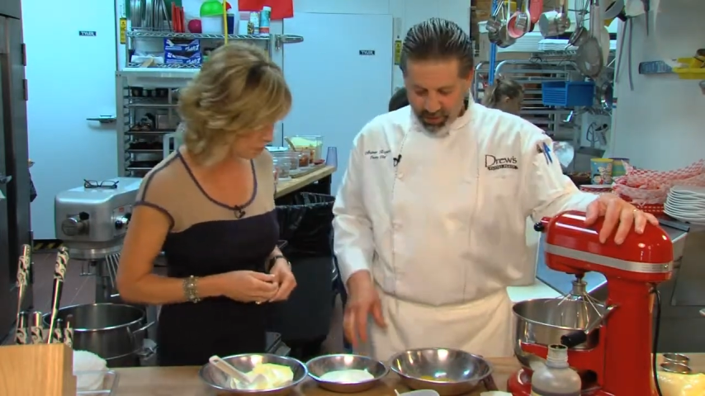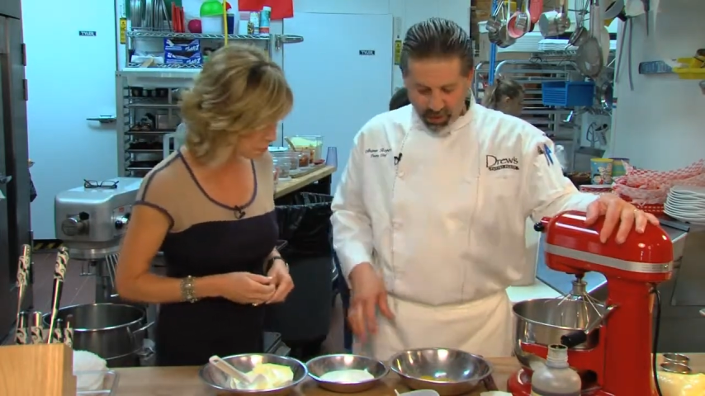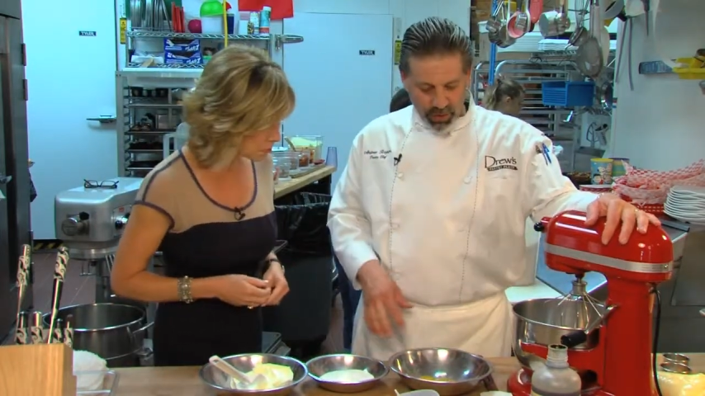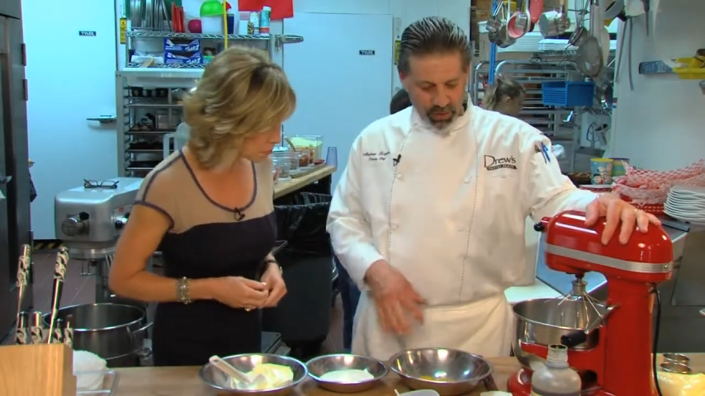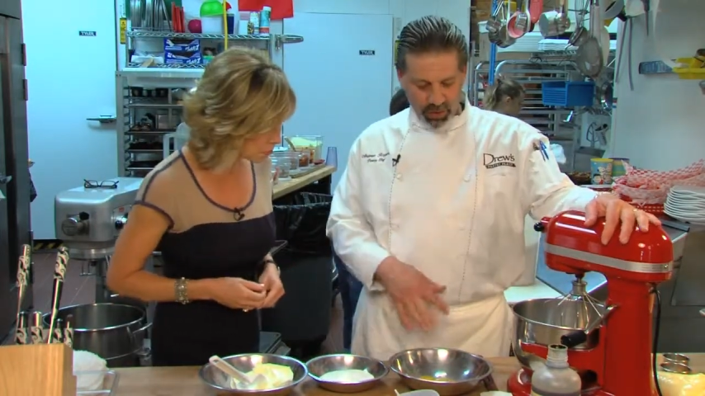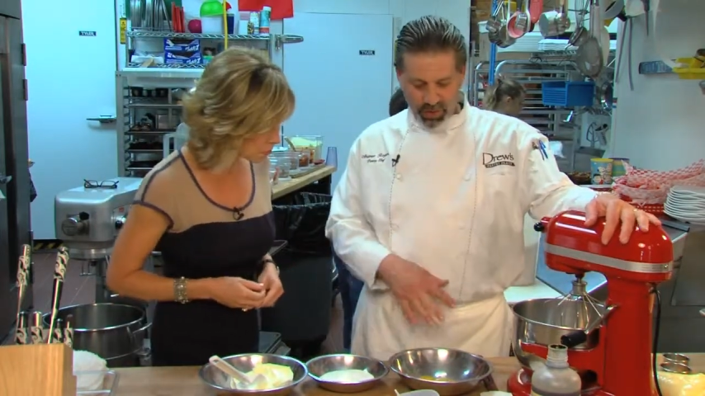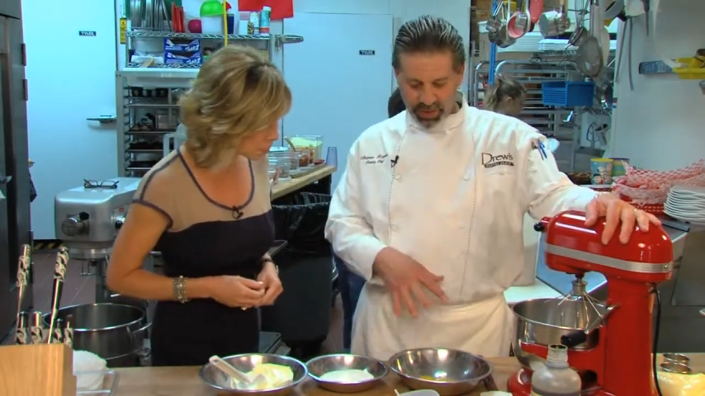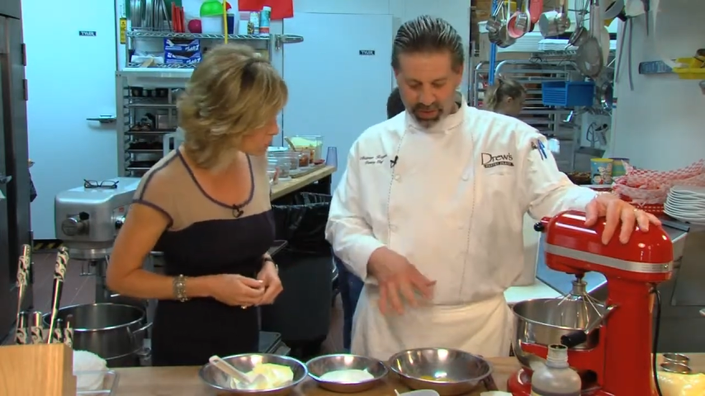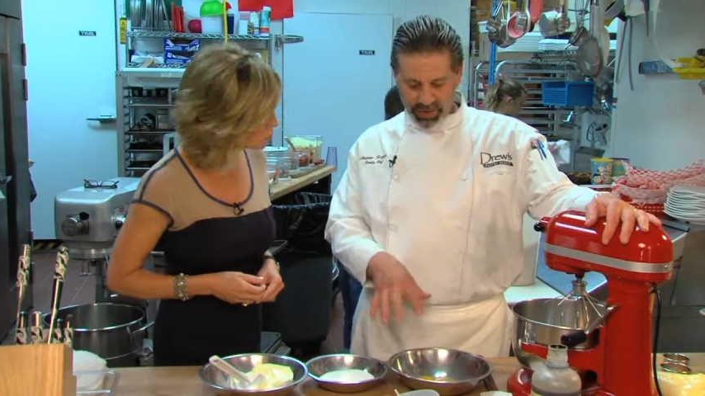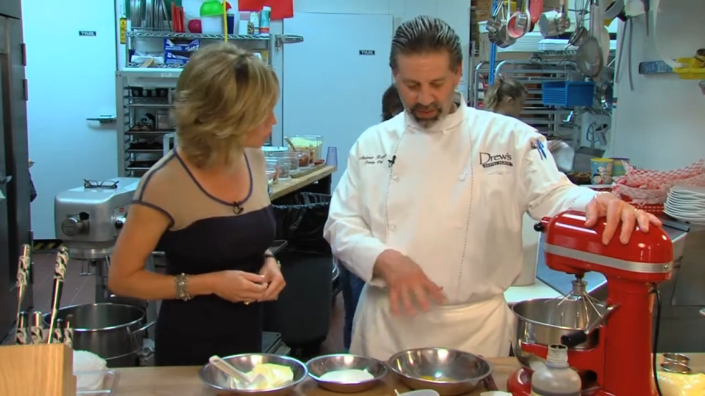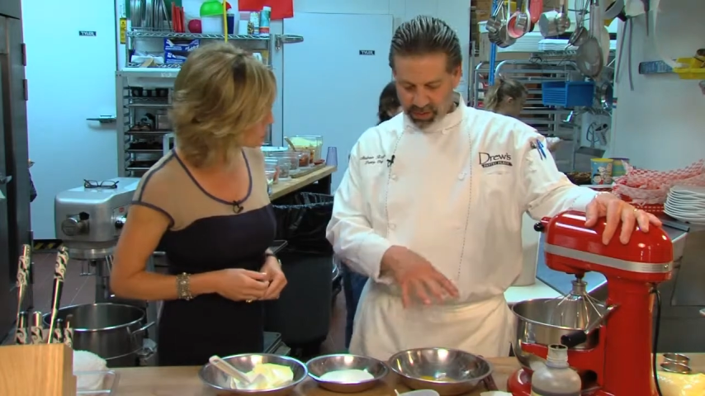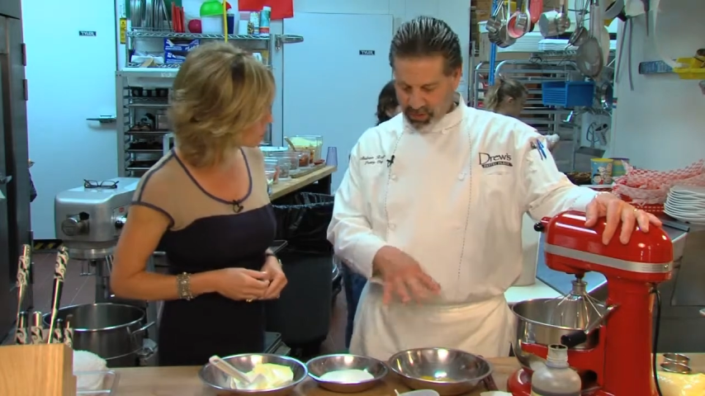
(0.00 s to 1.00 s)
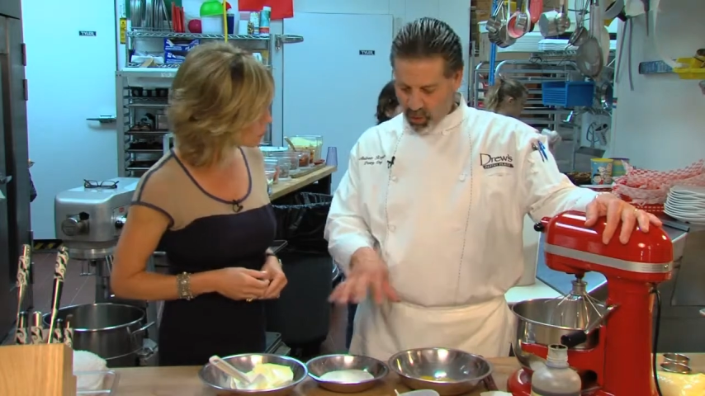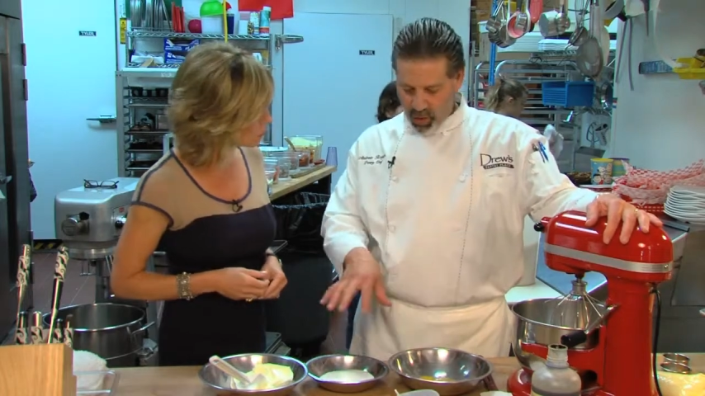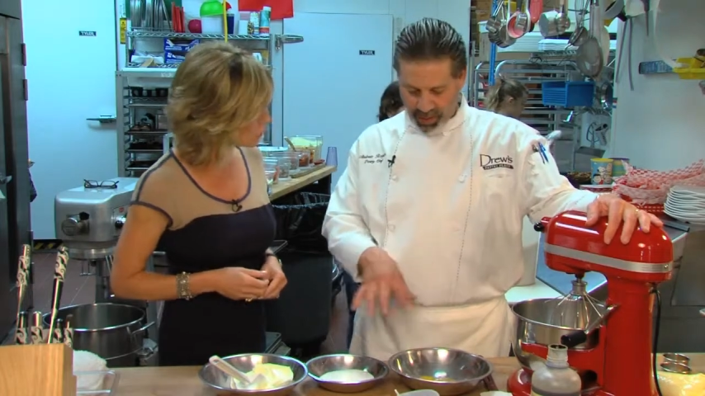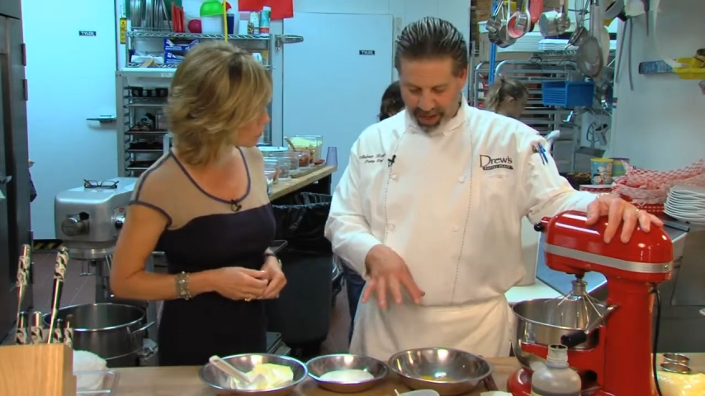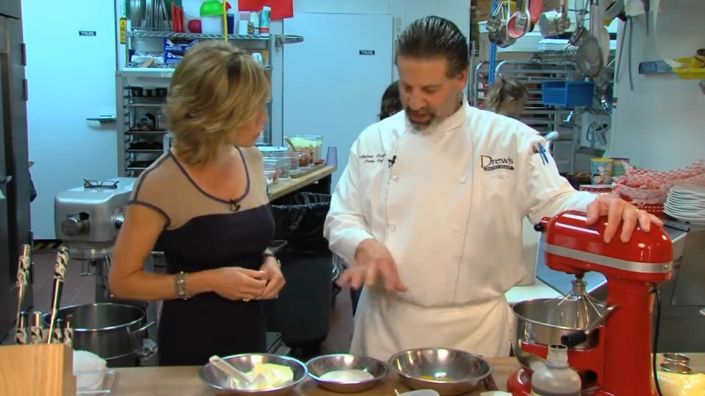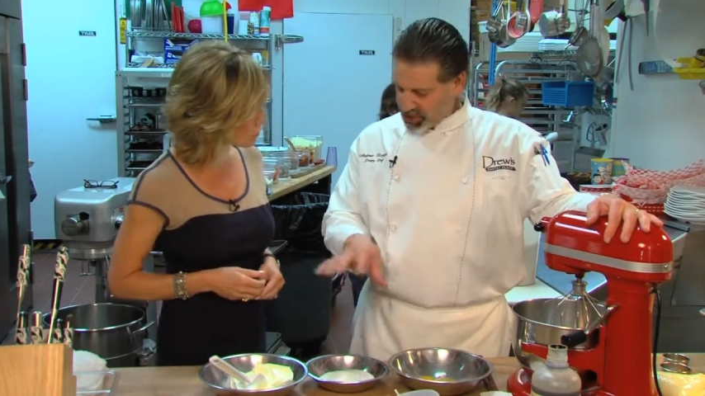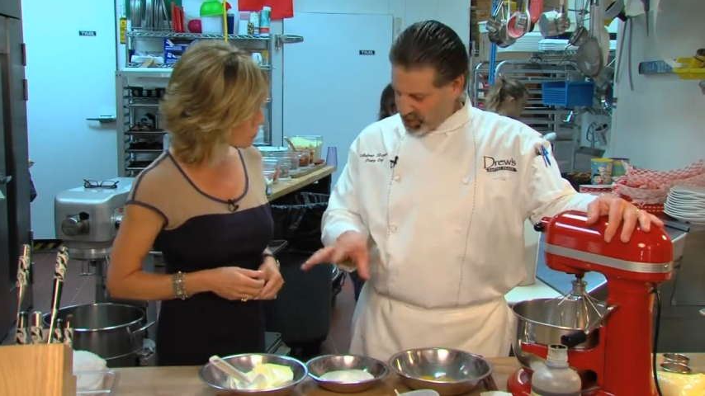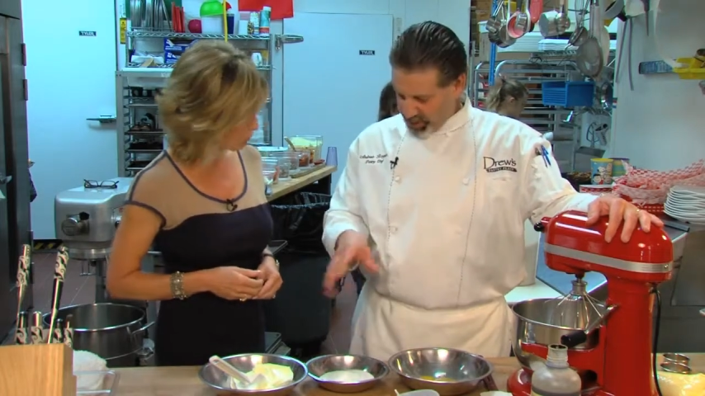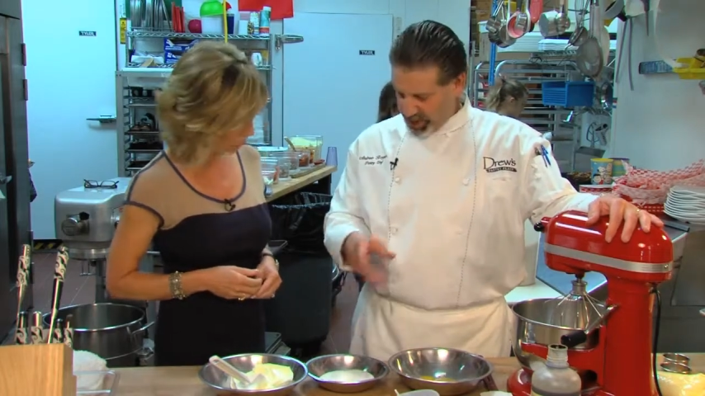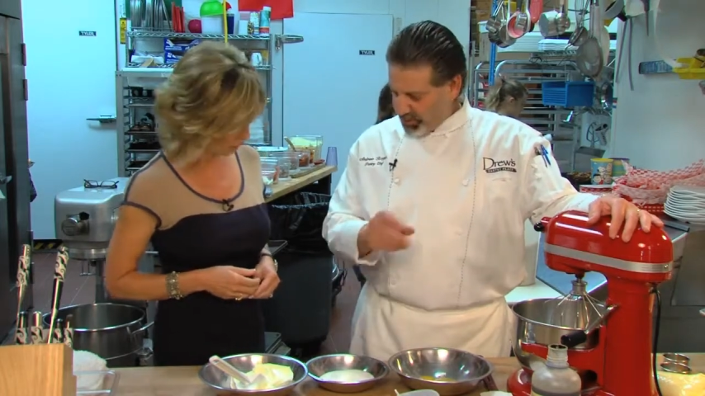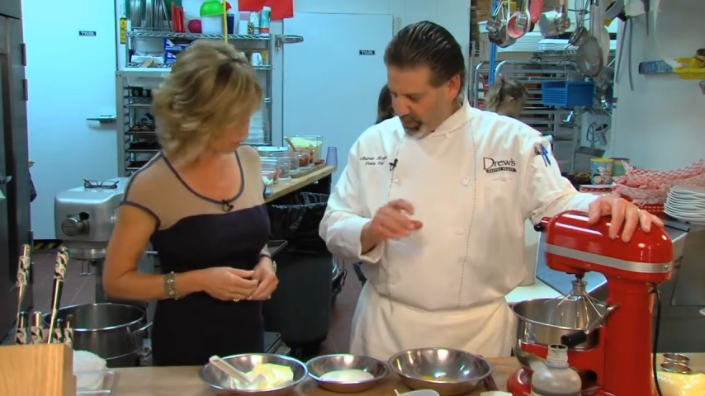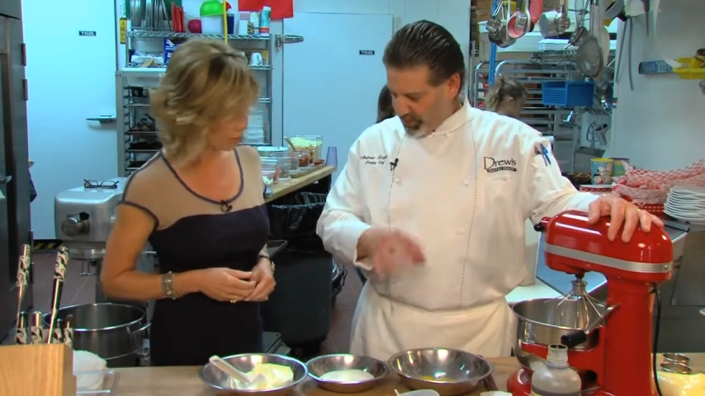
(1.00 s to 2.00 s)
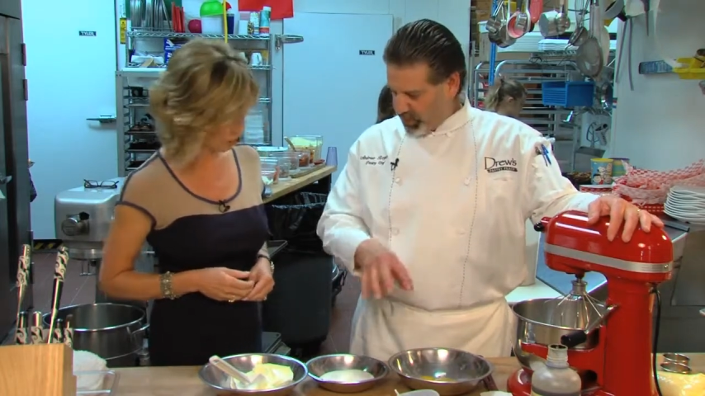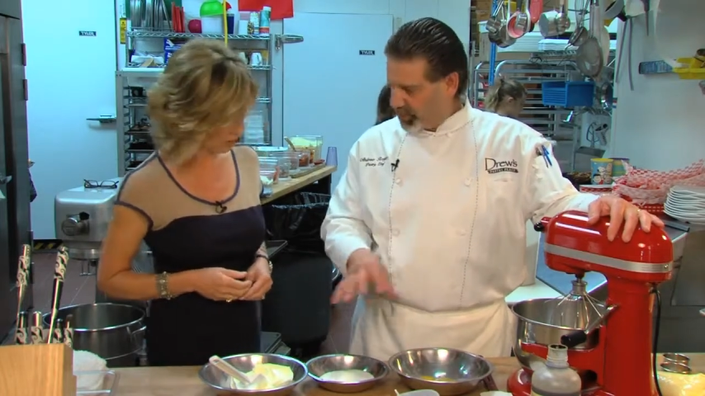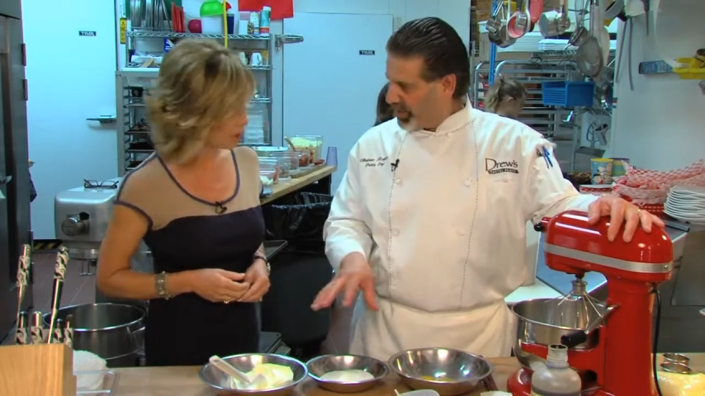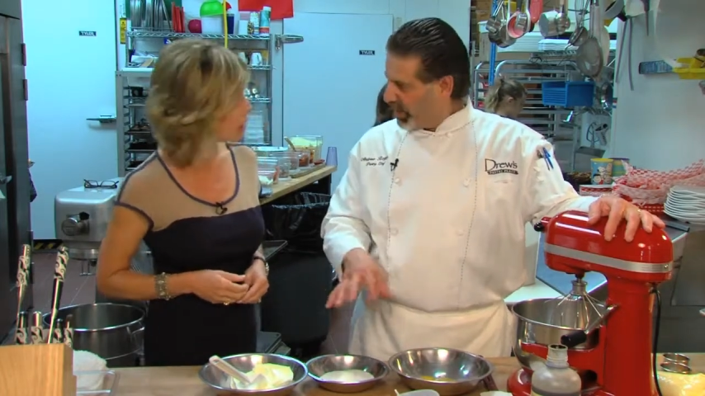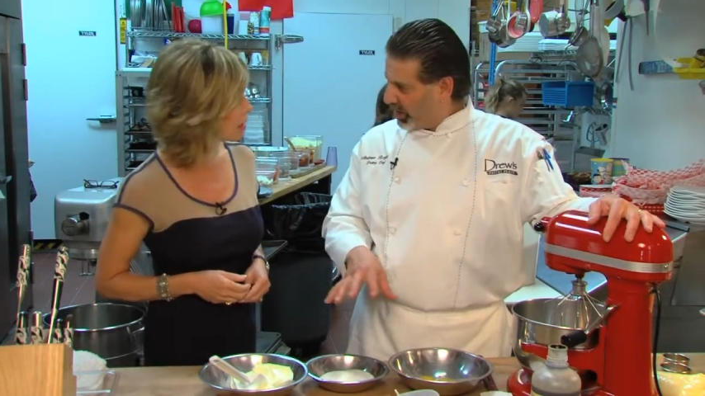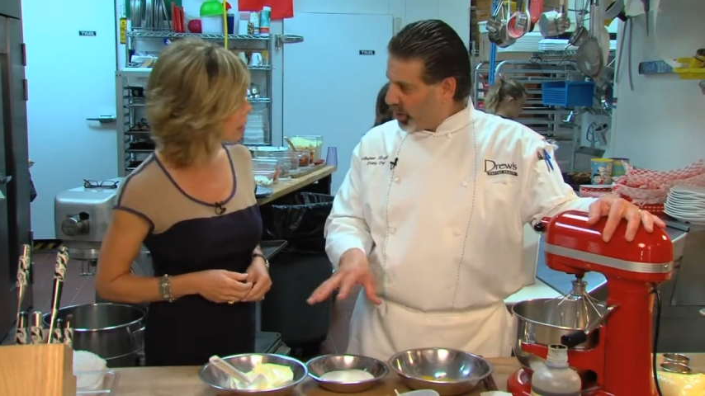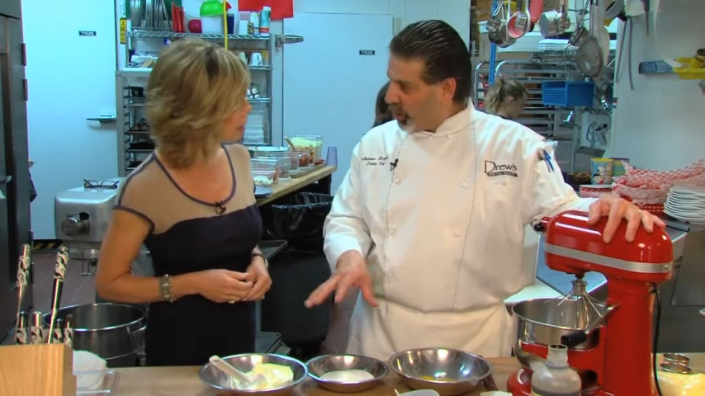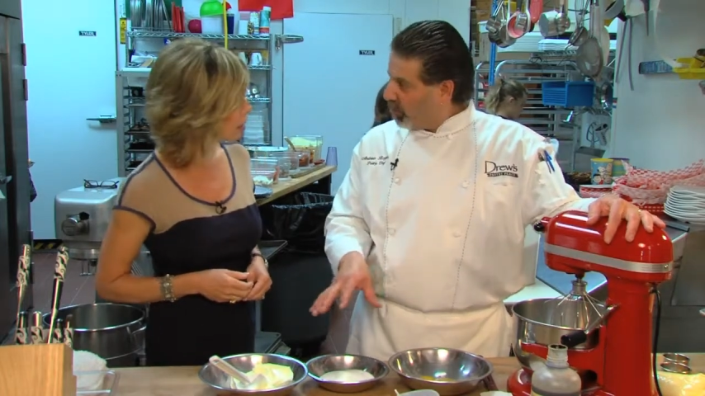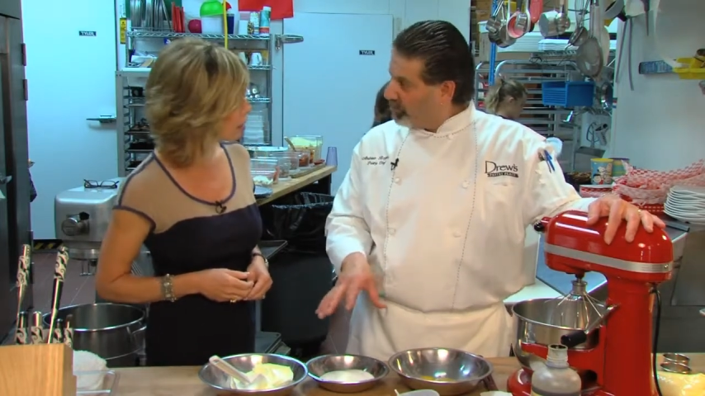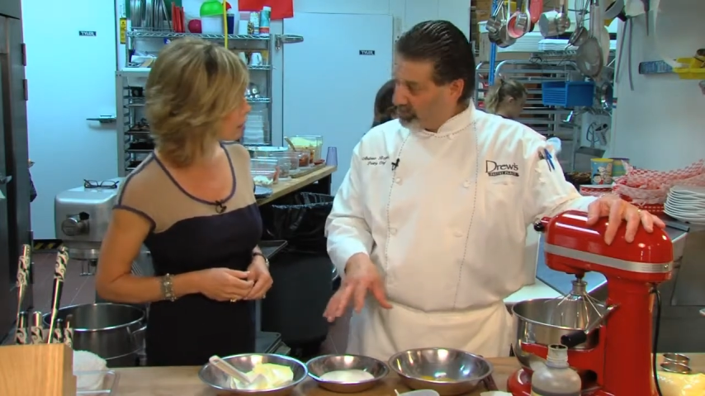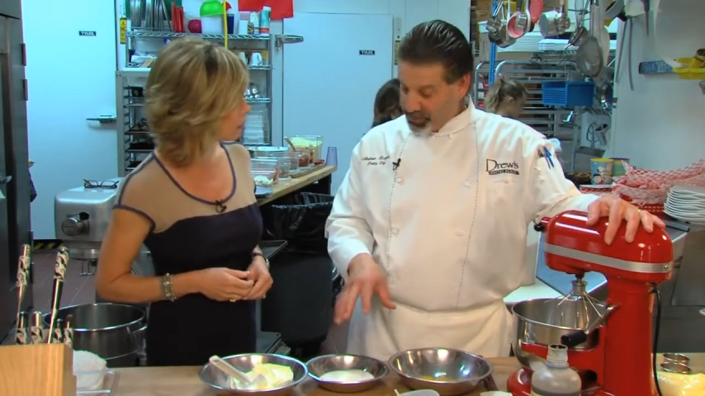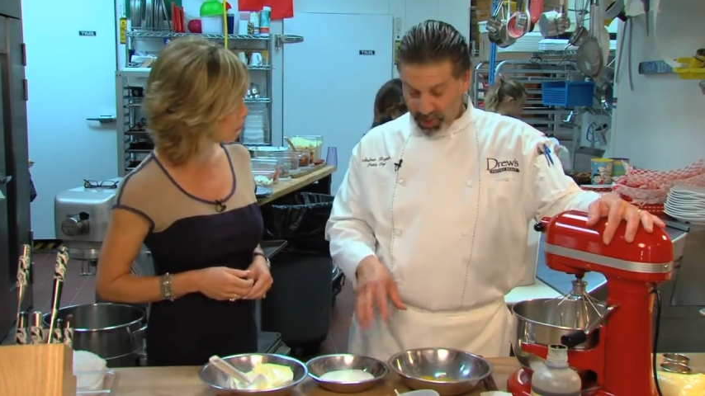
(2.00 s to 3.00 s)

So this is a small batch that people can make at home,